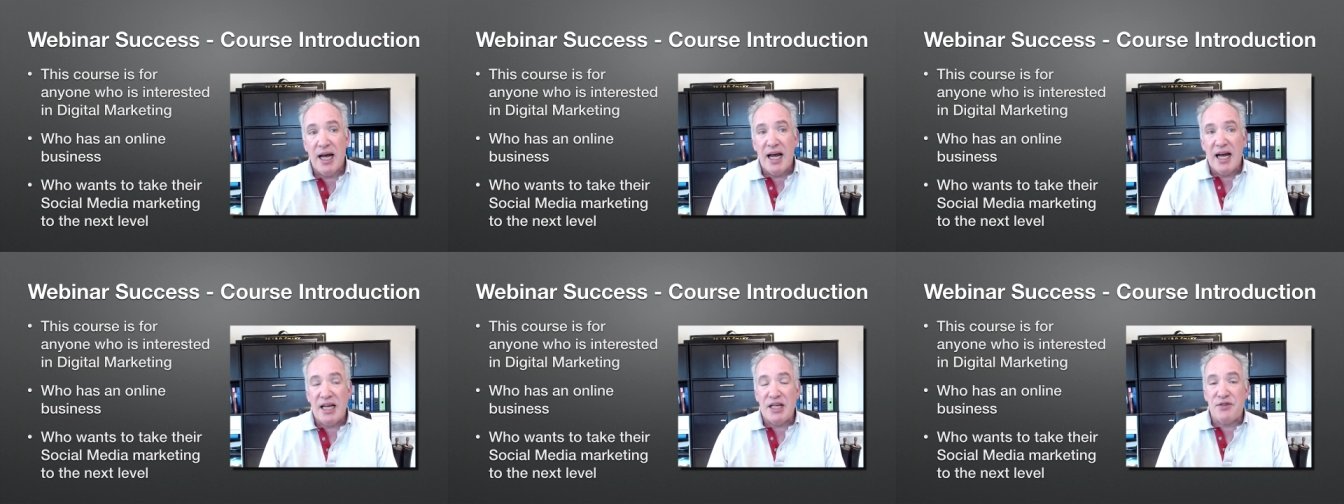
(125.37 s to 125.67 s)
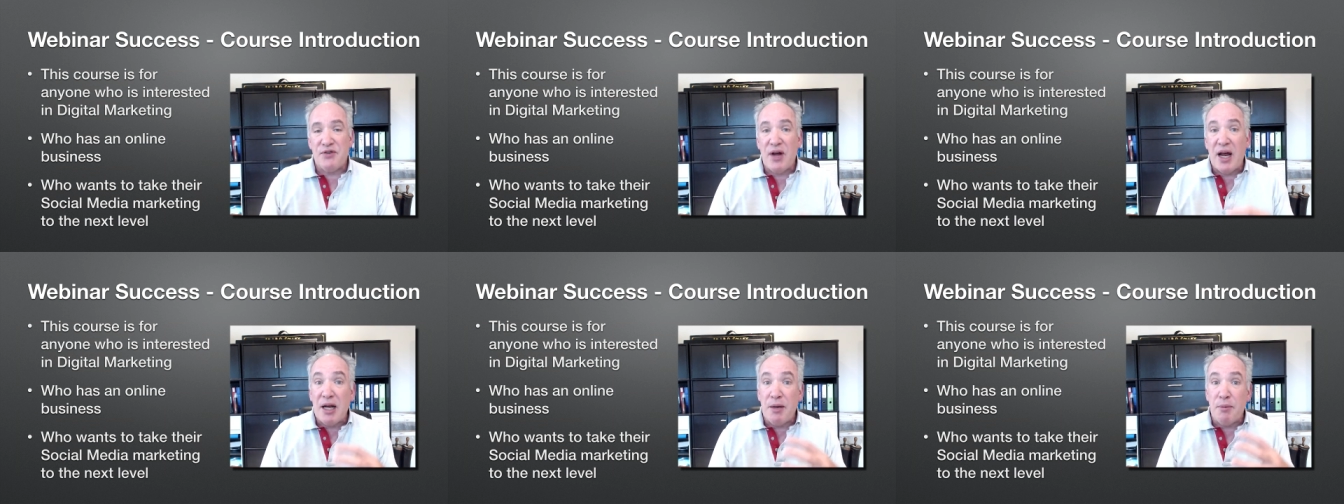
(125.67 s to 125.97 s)
It's
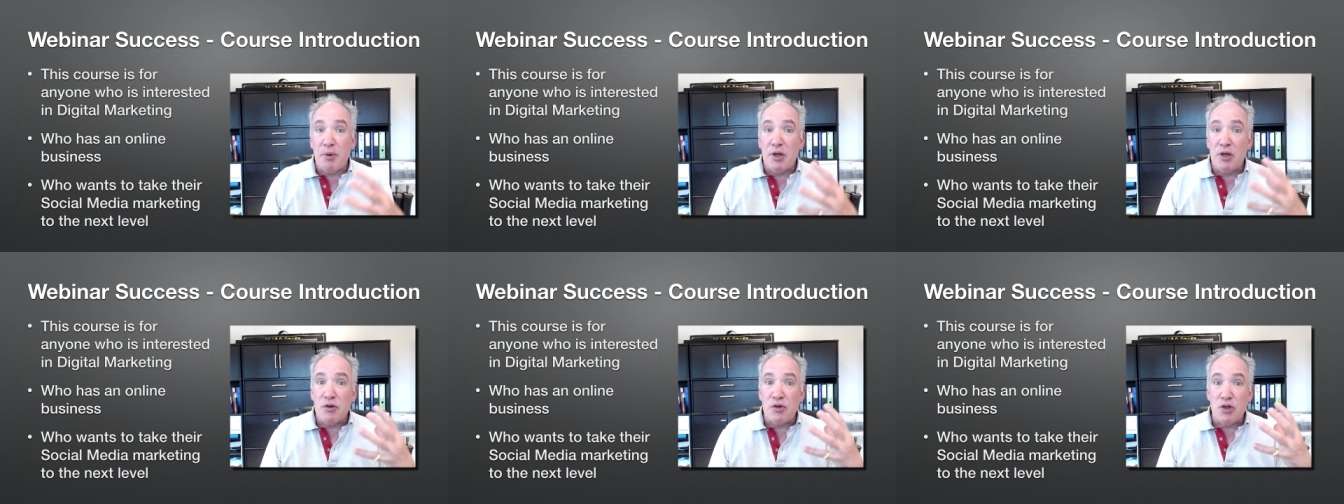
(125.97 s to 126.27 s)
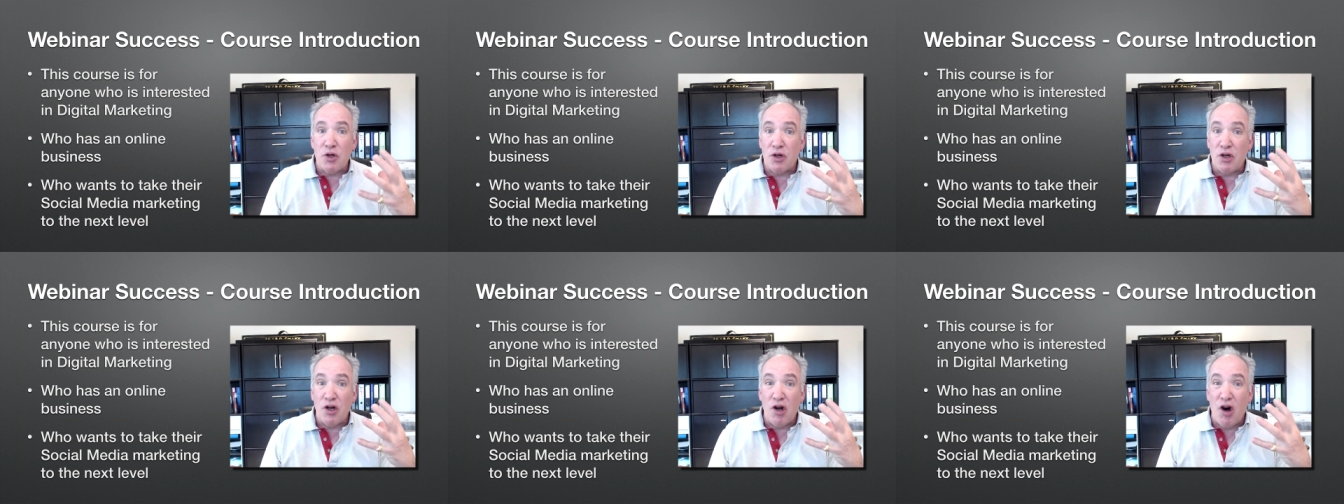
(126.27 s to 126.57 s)
for anybody who's
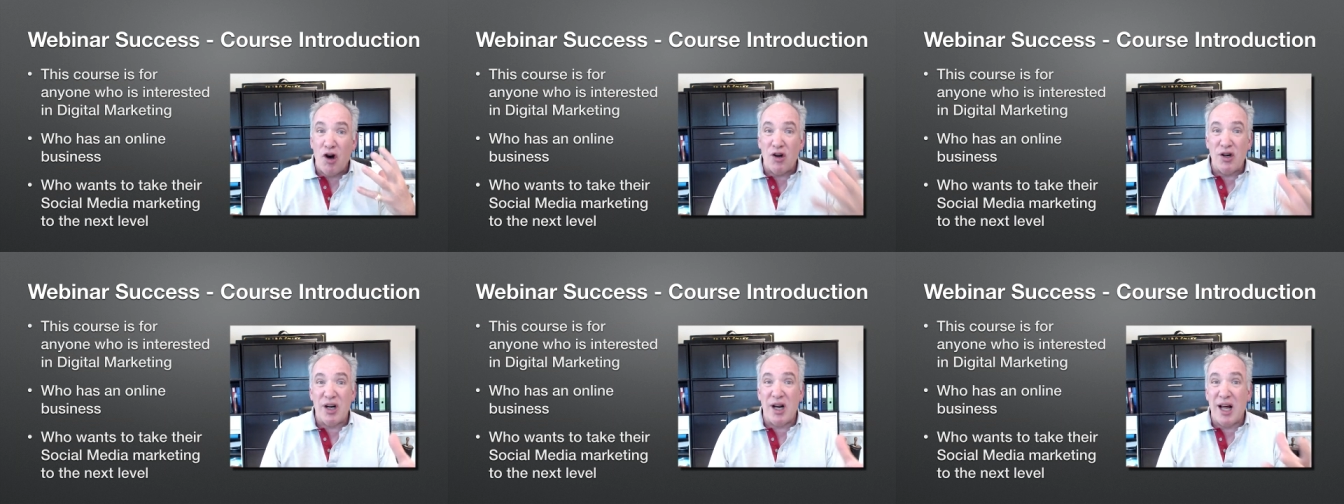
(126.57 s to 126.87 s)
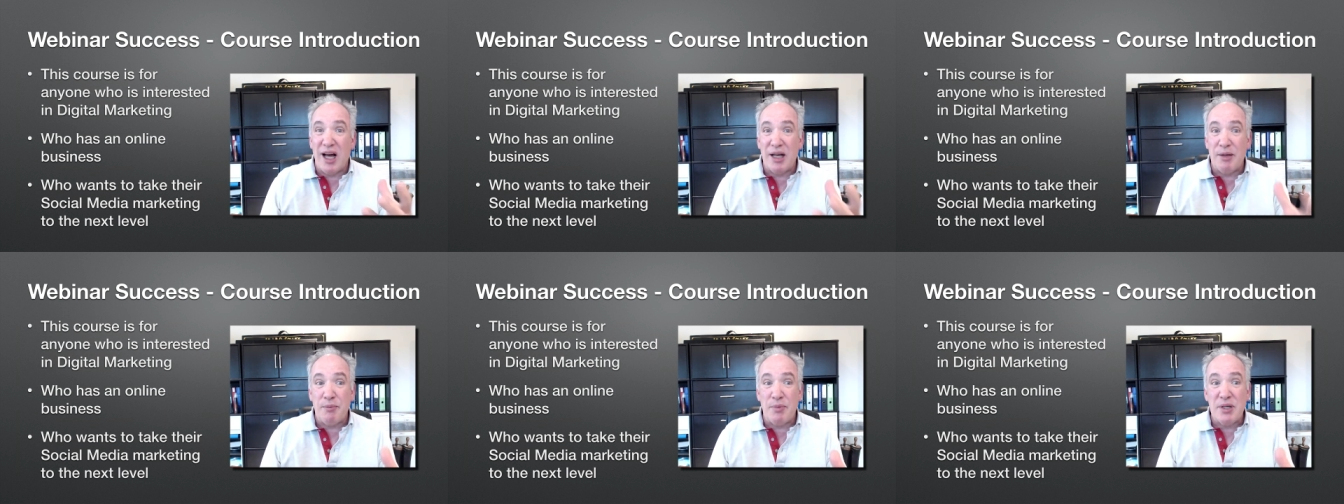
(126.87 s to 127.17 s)
got an
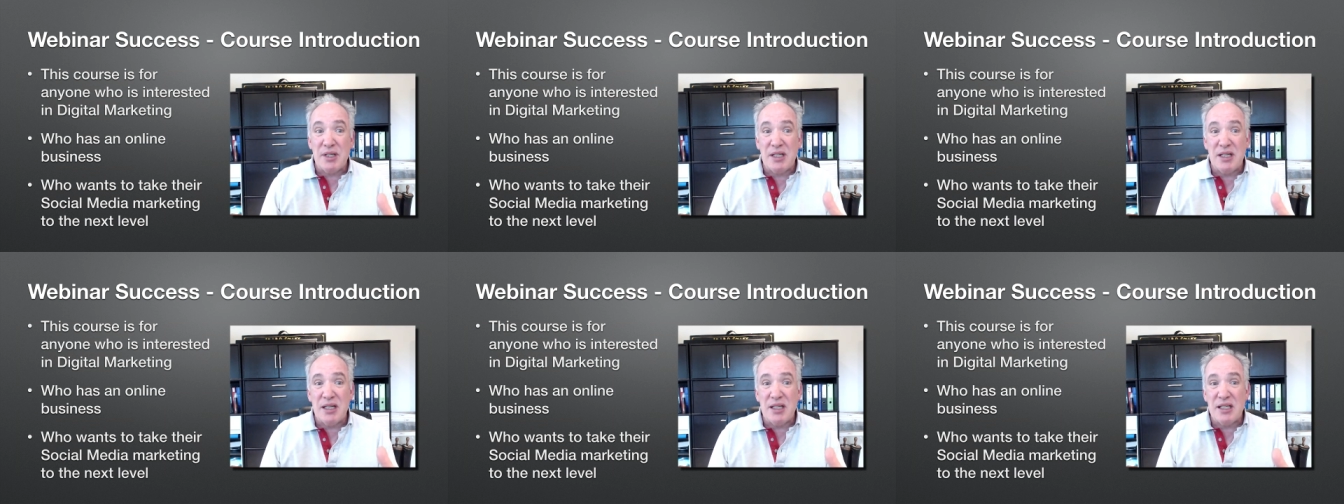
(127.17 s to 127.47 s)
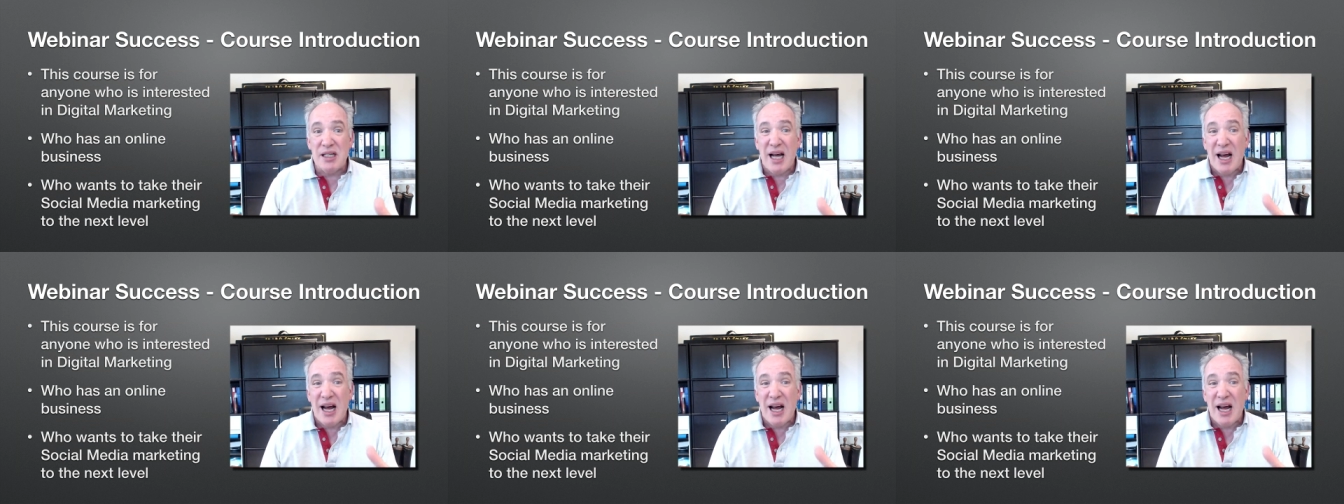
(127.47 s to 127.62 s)
online business,